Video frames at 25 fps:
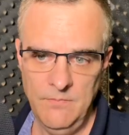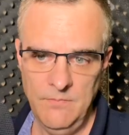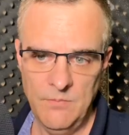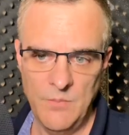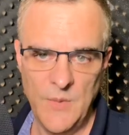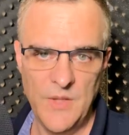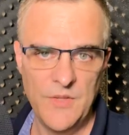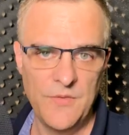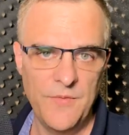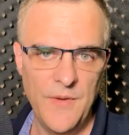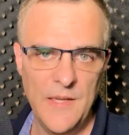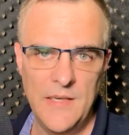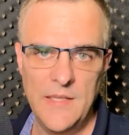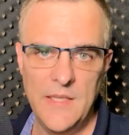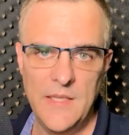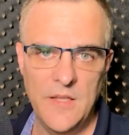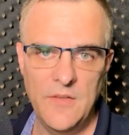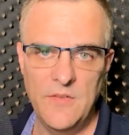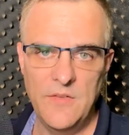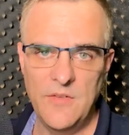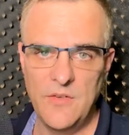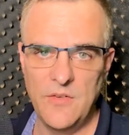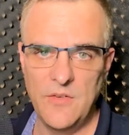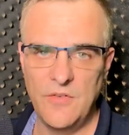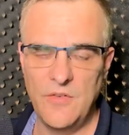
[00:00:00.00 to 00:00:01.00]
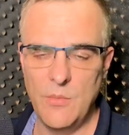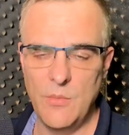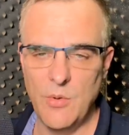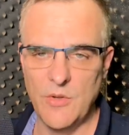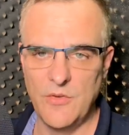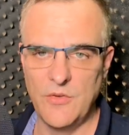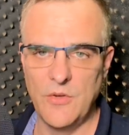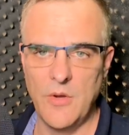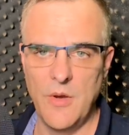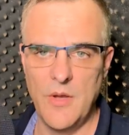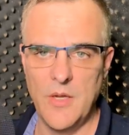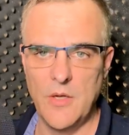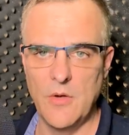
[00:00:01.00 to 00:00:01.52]
it's fairly easy to see what's
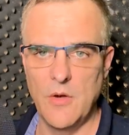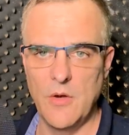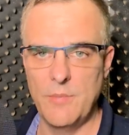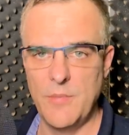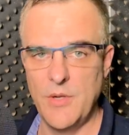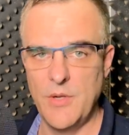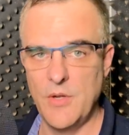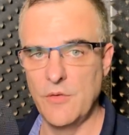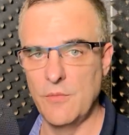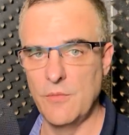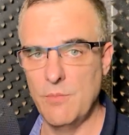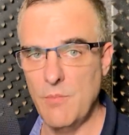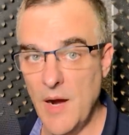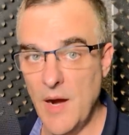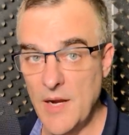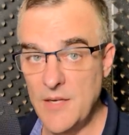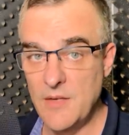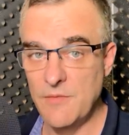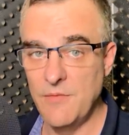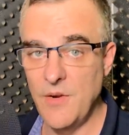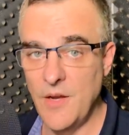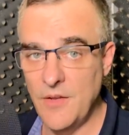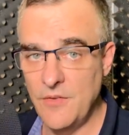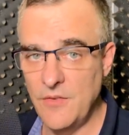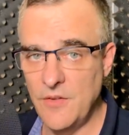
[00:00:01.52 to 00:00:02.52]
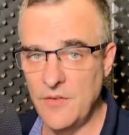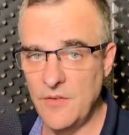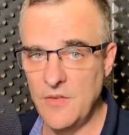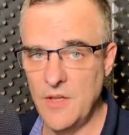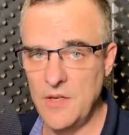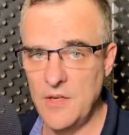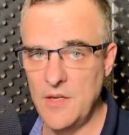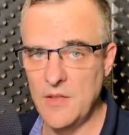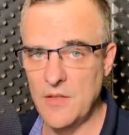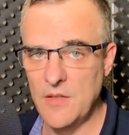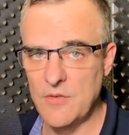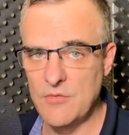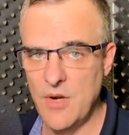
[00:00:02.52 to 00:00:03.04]
going on because my device is
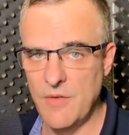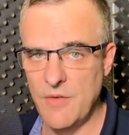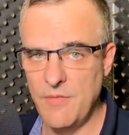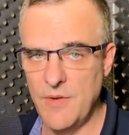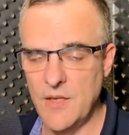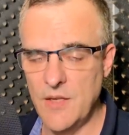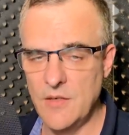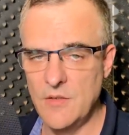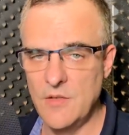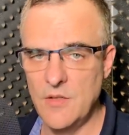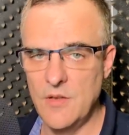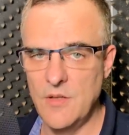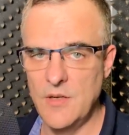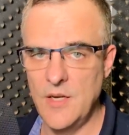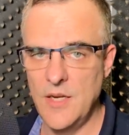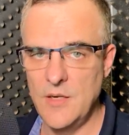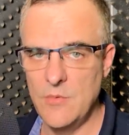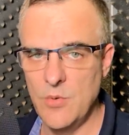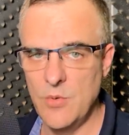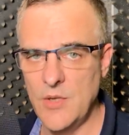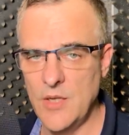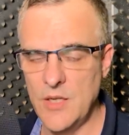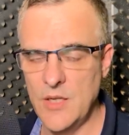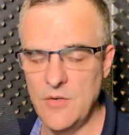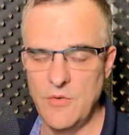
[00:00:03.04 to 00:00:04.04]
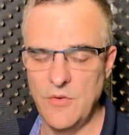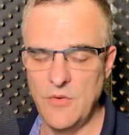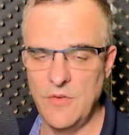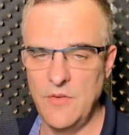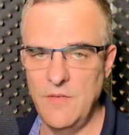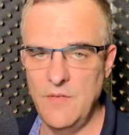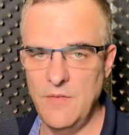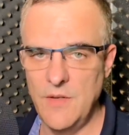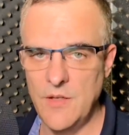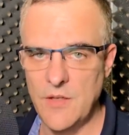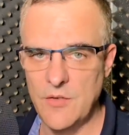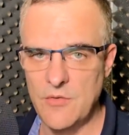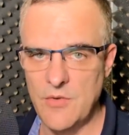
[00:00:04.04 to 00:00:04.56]
sending the traffic into the network and
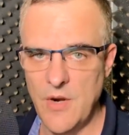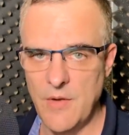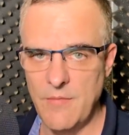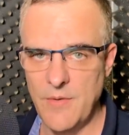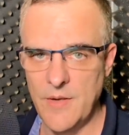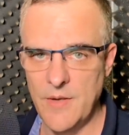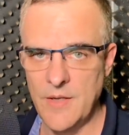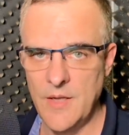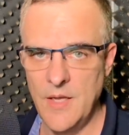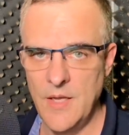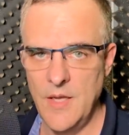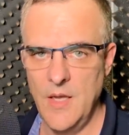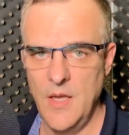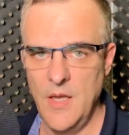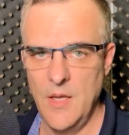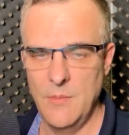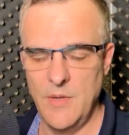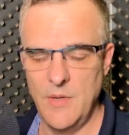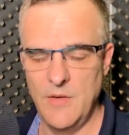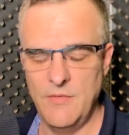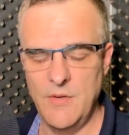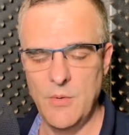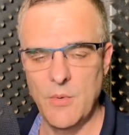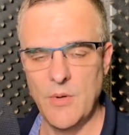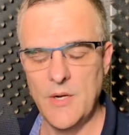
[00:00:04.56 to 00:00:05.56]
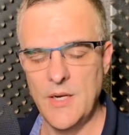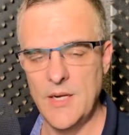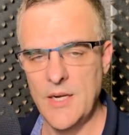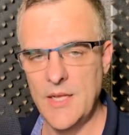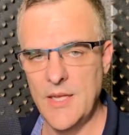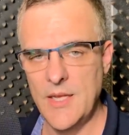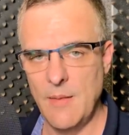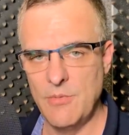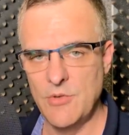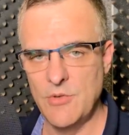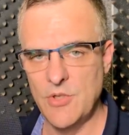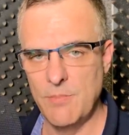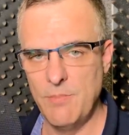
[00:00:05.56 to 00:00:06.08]
receiving the traffic. But if you wanted to
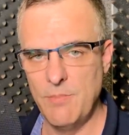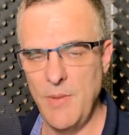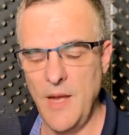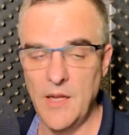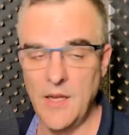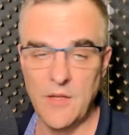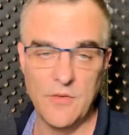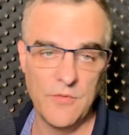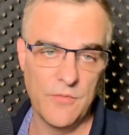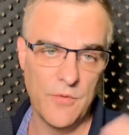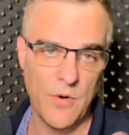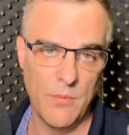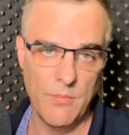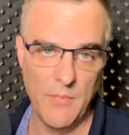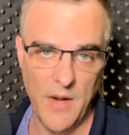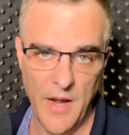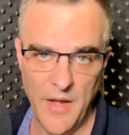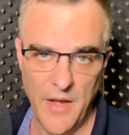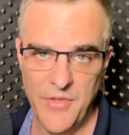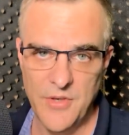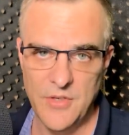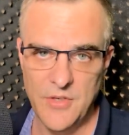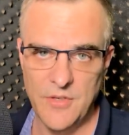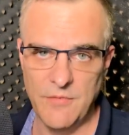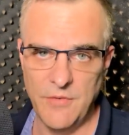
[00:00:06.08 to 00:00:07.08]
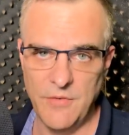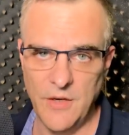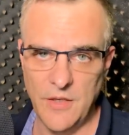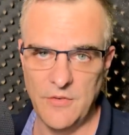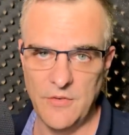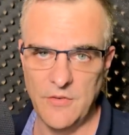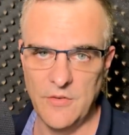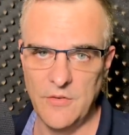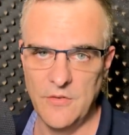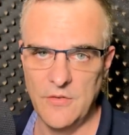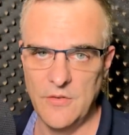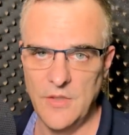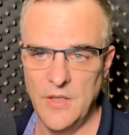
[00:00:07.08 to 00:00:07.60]
capture packets from other
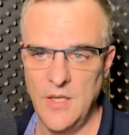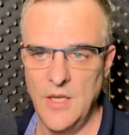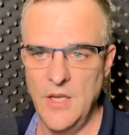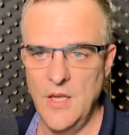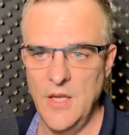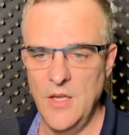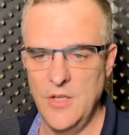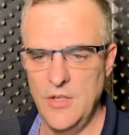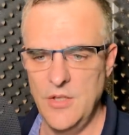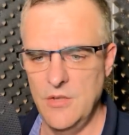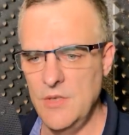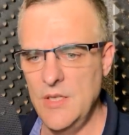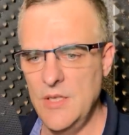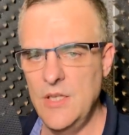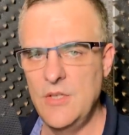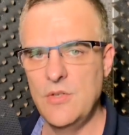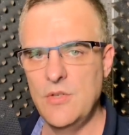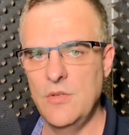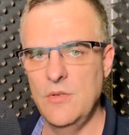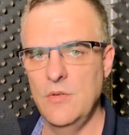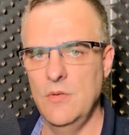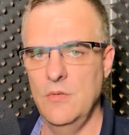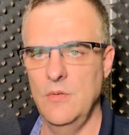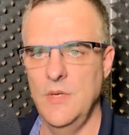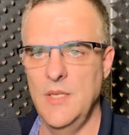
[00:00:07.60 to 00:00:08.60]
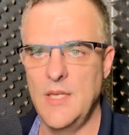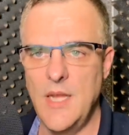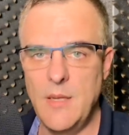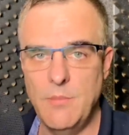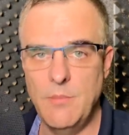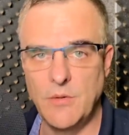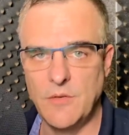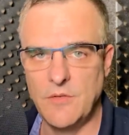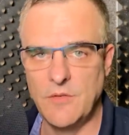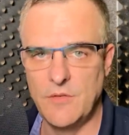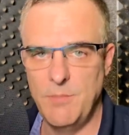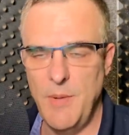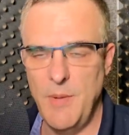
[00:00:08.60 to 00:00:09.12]
devices, you need to
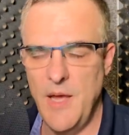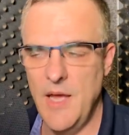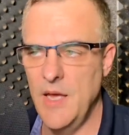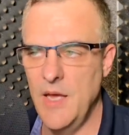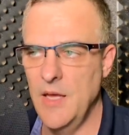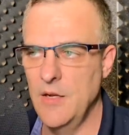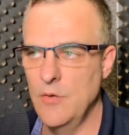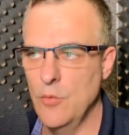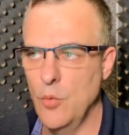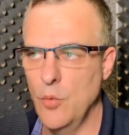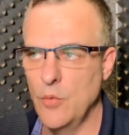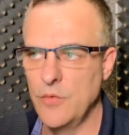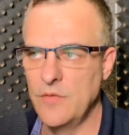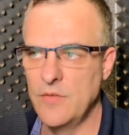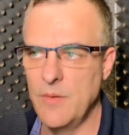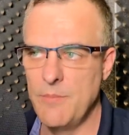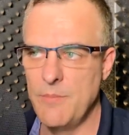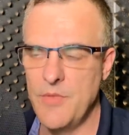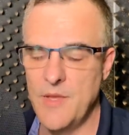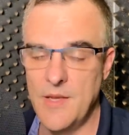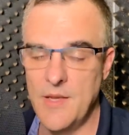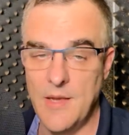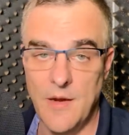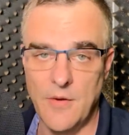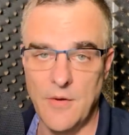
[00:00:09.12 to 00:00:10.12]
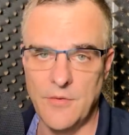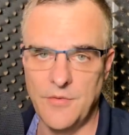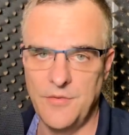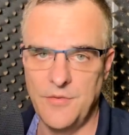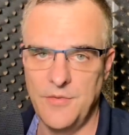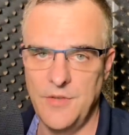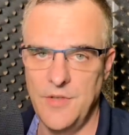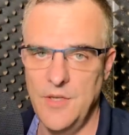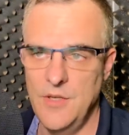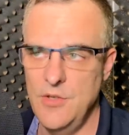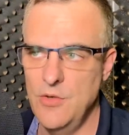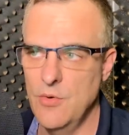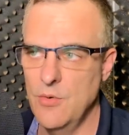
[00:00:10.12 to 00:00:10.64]
enable span or something else
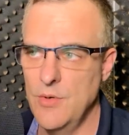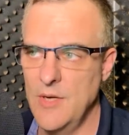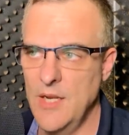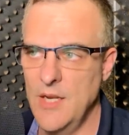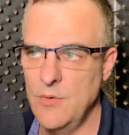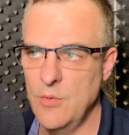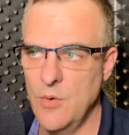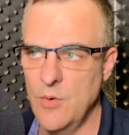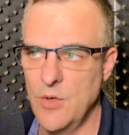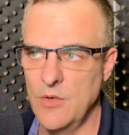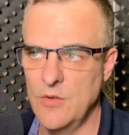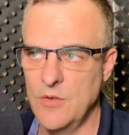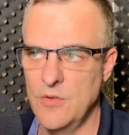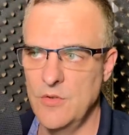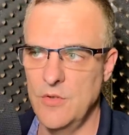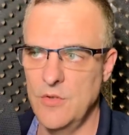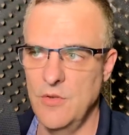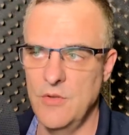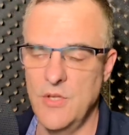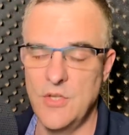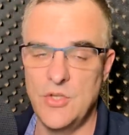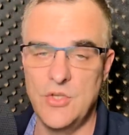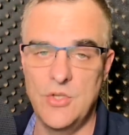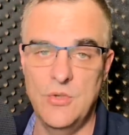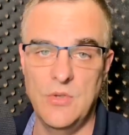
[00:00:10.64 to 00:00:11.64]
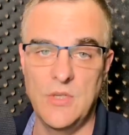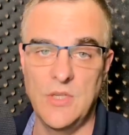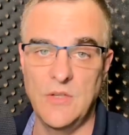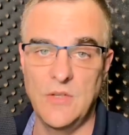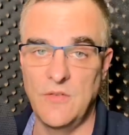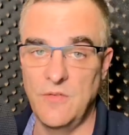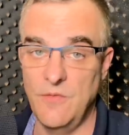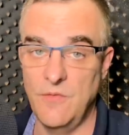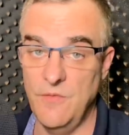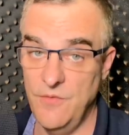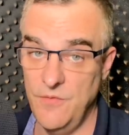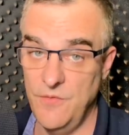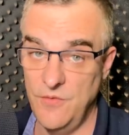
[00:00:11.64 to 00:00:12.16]
in your network so that you can
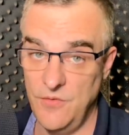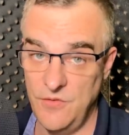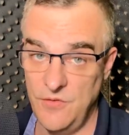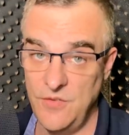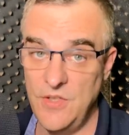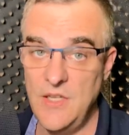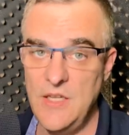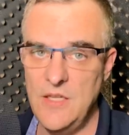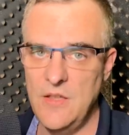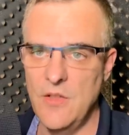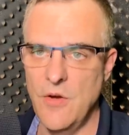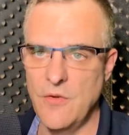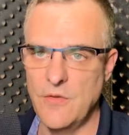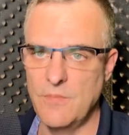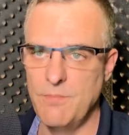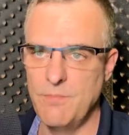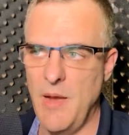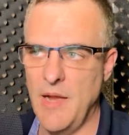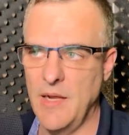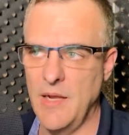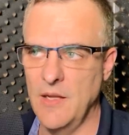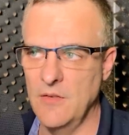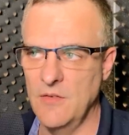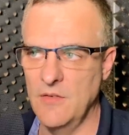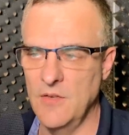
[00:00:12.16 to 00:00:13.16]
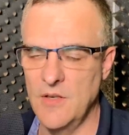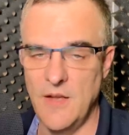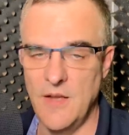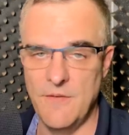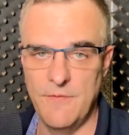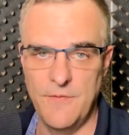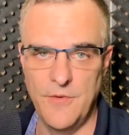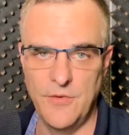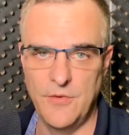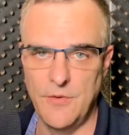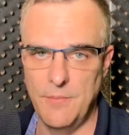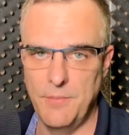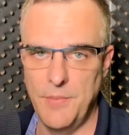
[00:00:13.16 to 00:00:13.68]
see those packets and have
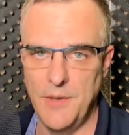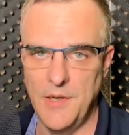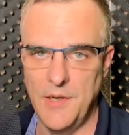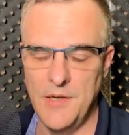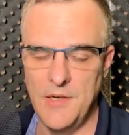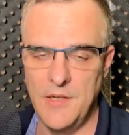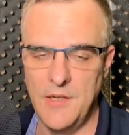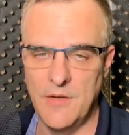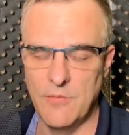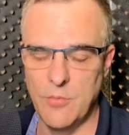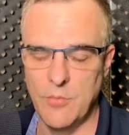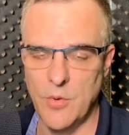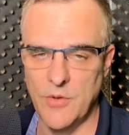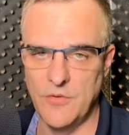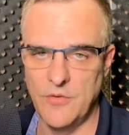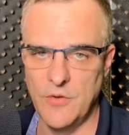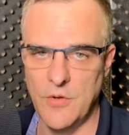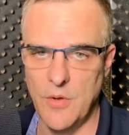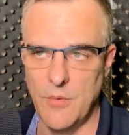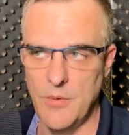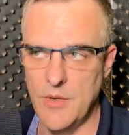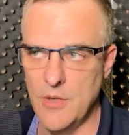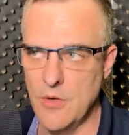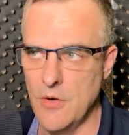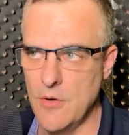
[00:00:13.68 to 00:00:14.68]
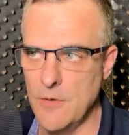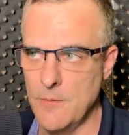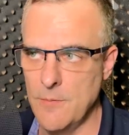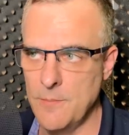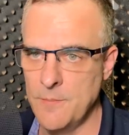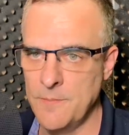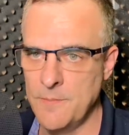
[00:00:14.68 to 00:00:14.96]
visibility of what's going on.